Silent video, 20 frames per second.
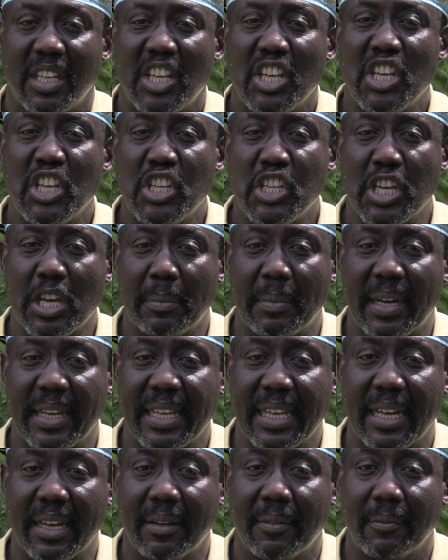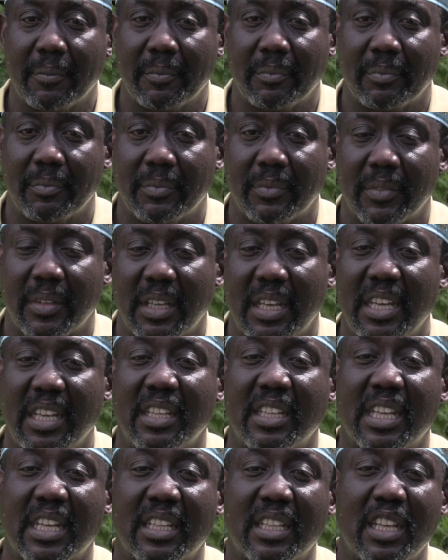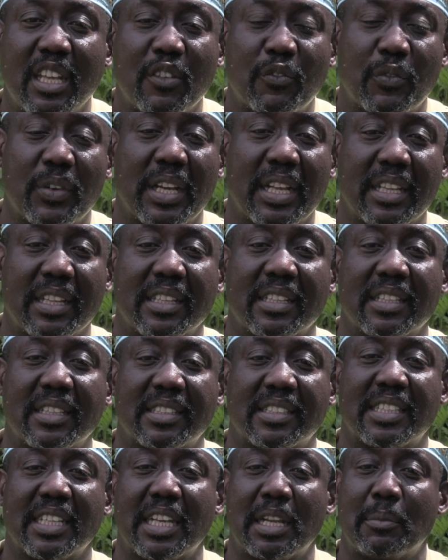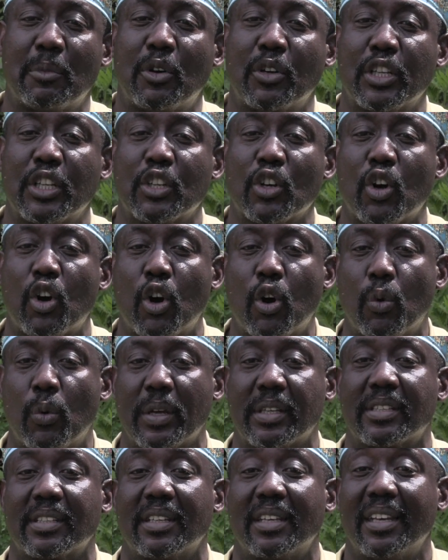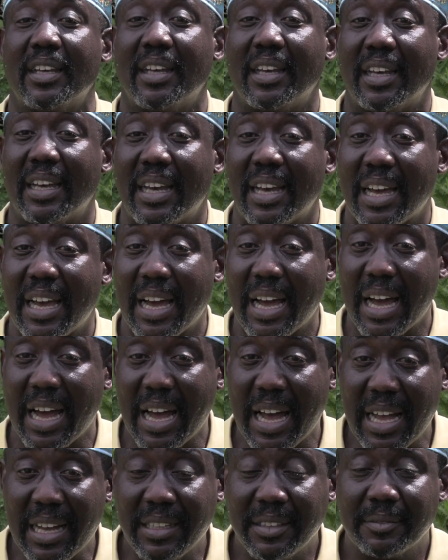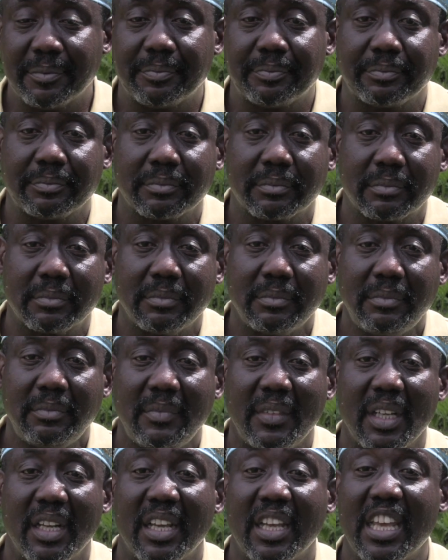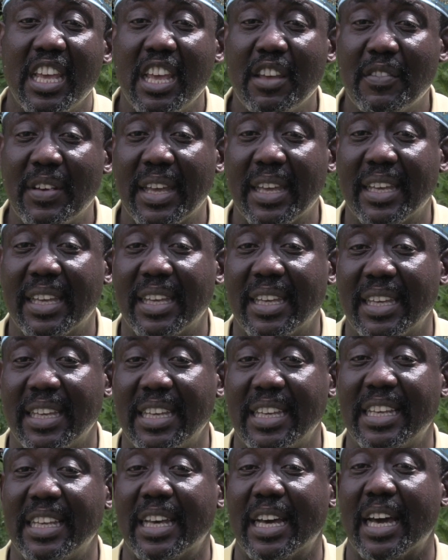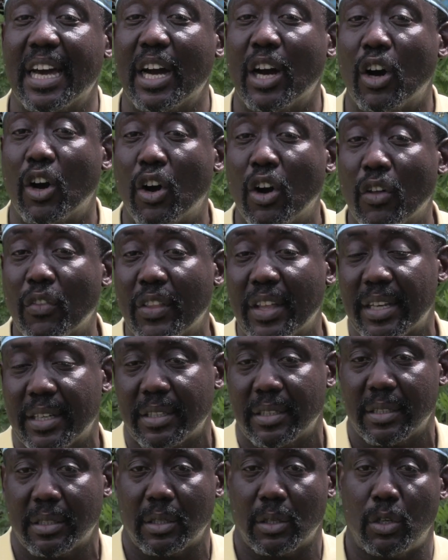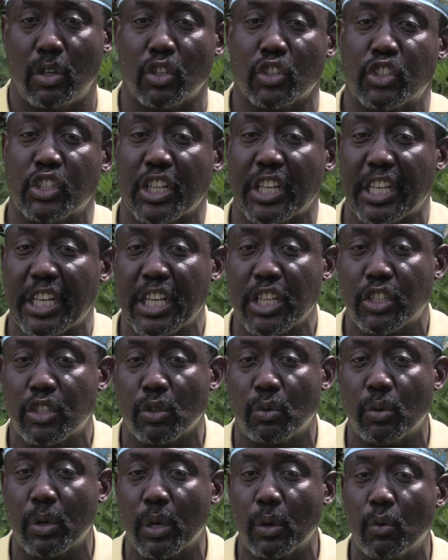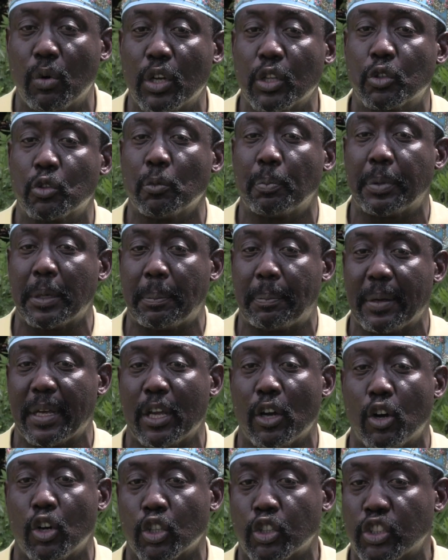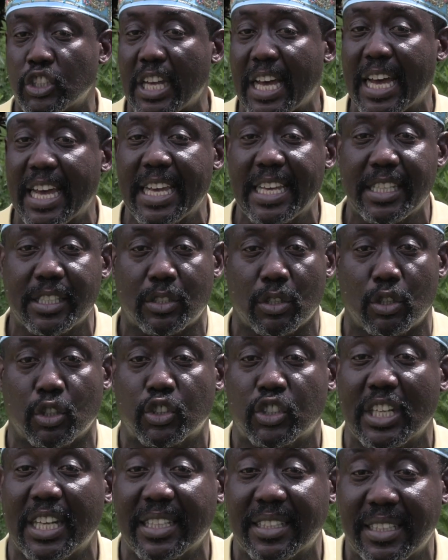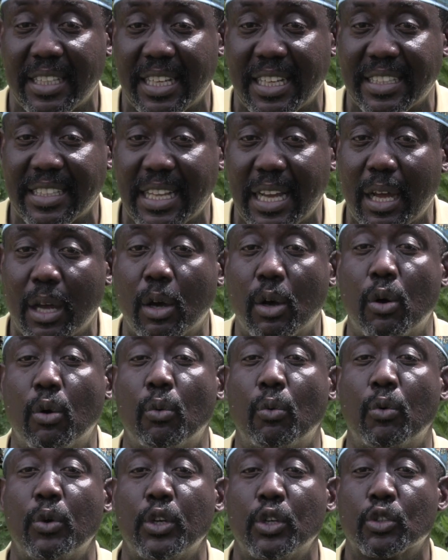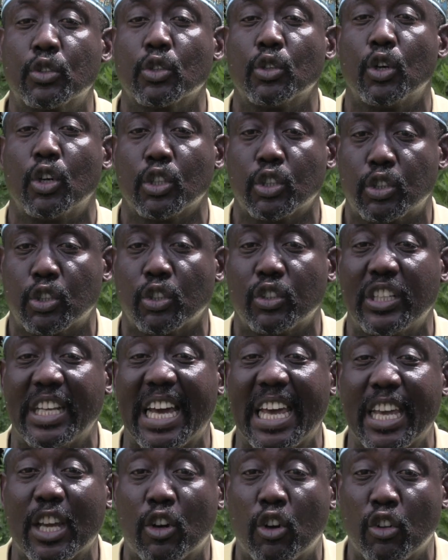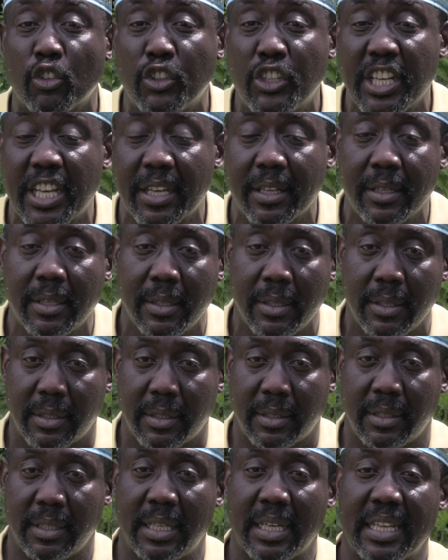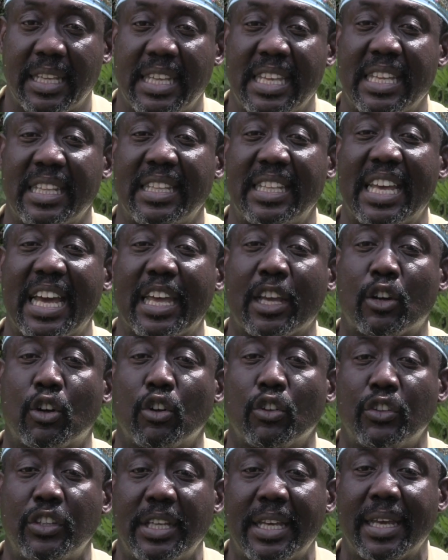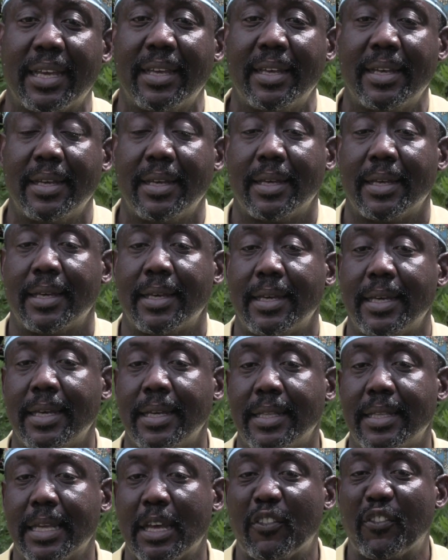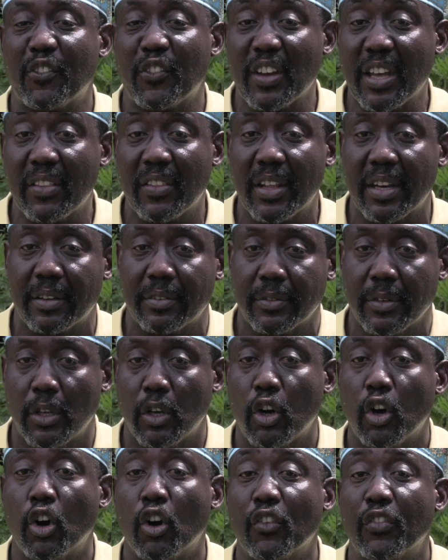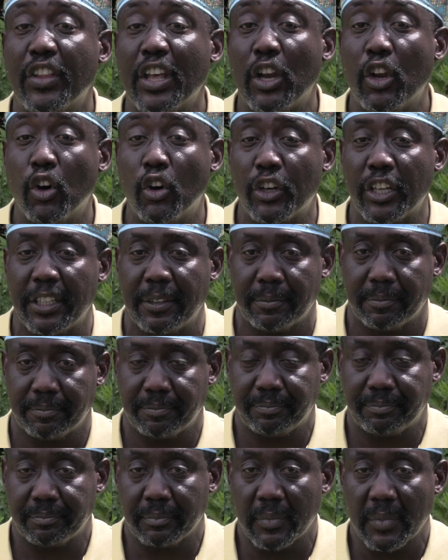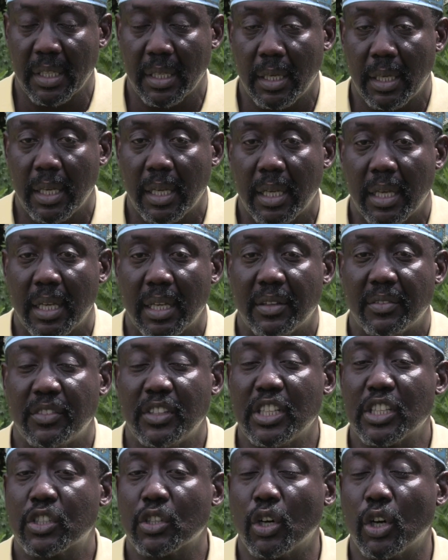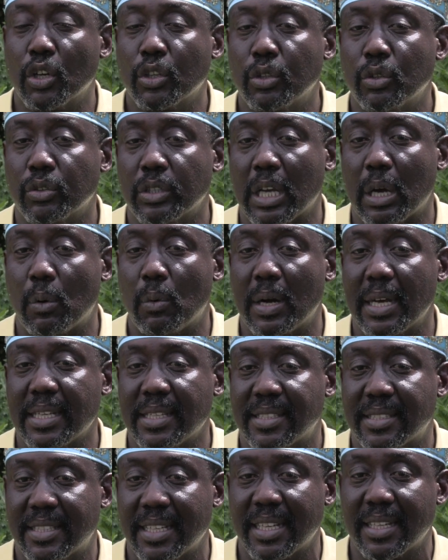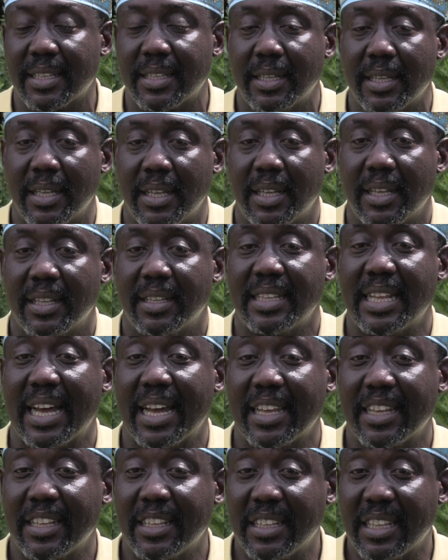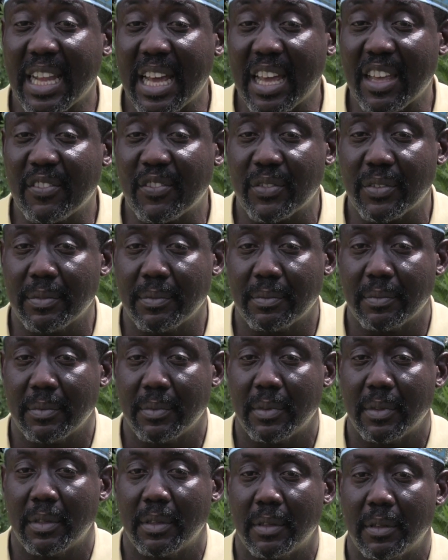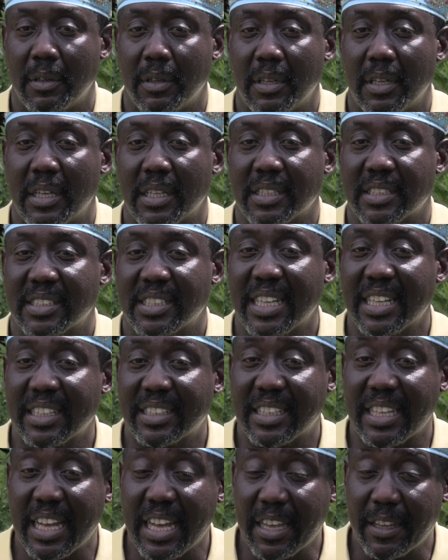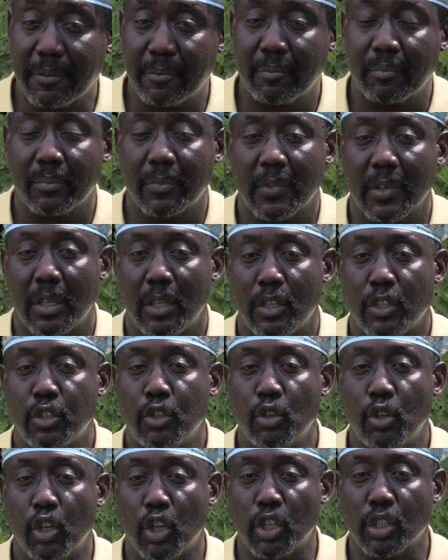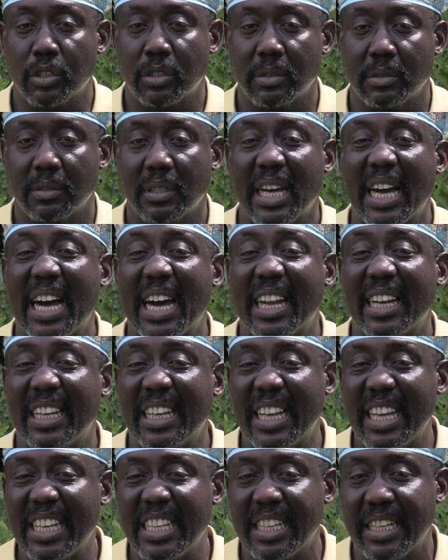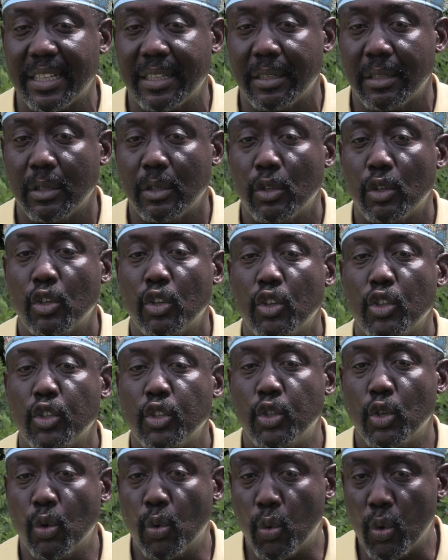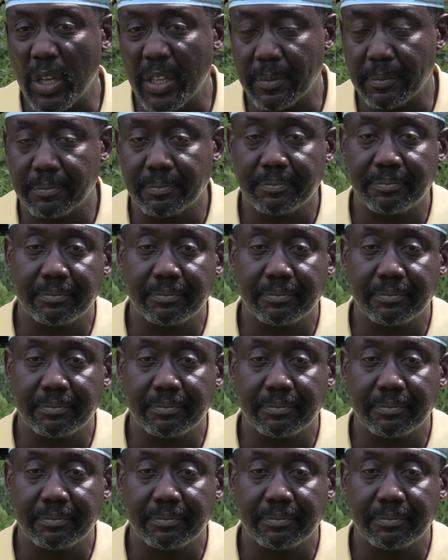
in Yemaya, in the different ceremonies always, and even in other consecration when we want to prepare or signs or something like that, we use also the Aiko Die. The Aiko Die is the feather of the Lori. This Odun, that's why I said that in life, sometimes you lose and later you win.